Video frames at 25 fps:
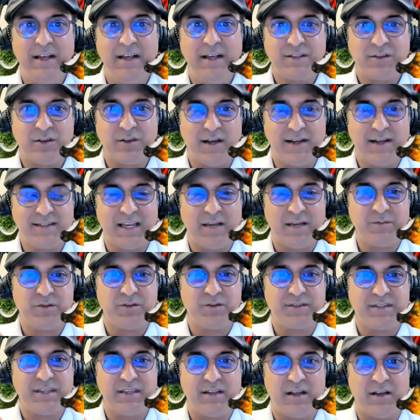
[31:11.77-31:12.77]
So a lot of times
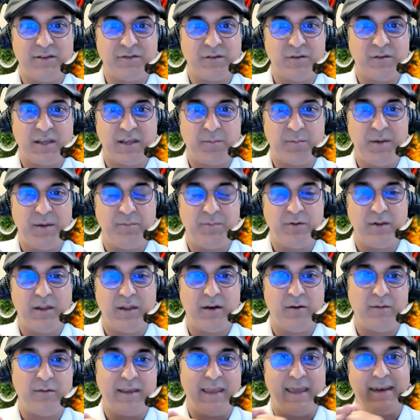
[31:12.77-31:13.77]
you'll see also like people
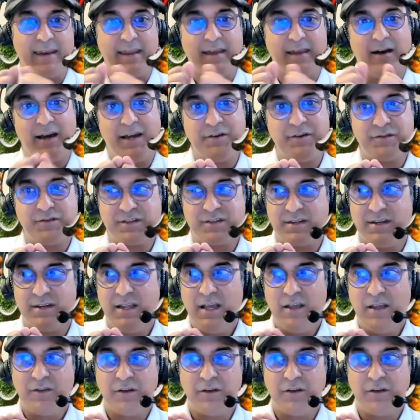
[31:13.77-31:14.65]
not only adding hydrogen,